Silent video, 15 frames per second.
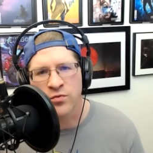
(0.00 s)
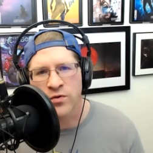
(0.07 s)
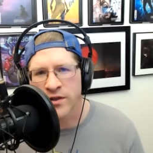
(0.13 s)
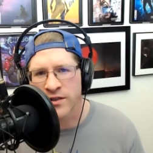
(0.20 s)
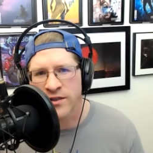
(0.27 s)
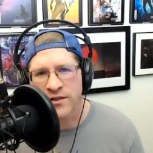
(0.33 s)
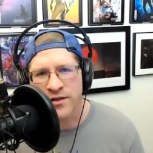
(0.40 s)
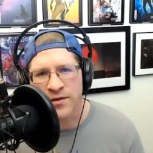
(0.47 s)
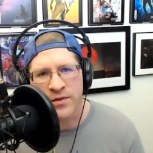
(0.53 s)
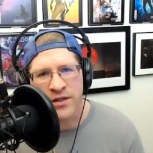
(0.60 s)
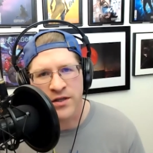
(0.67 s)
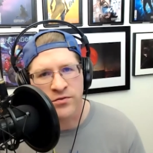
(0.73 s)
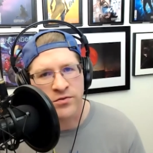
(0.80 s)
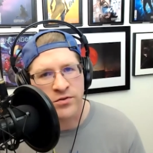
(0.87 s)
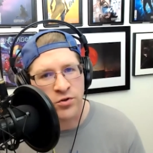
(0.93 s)
really just something
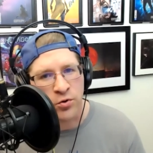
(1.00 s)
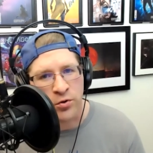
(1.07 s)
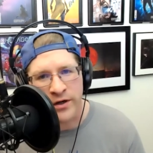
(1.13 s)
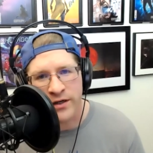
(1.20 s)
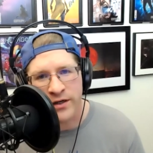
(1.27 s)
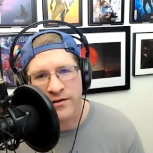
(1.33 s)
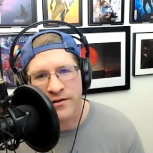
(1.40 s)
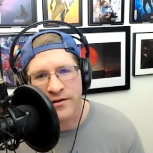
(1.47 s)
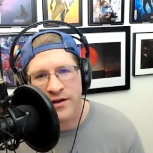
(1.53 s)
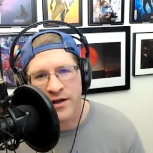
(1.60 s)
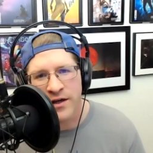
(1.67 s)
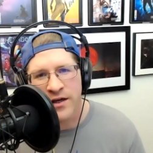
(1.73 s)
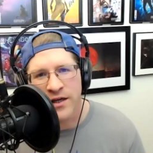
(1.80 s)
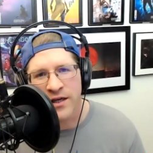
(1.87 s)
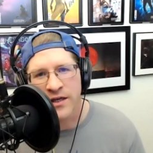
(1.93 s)
that you enjoy
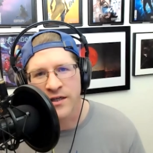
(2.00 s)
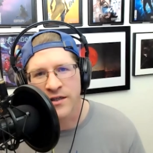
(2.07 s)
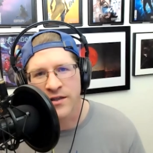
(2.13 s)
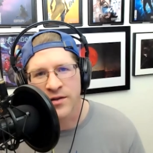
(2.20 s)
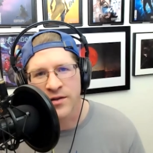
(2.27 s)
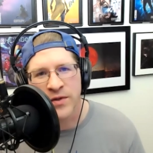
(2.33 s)
in the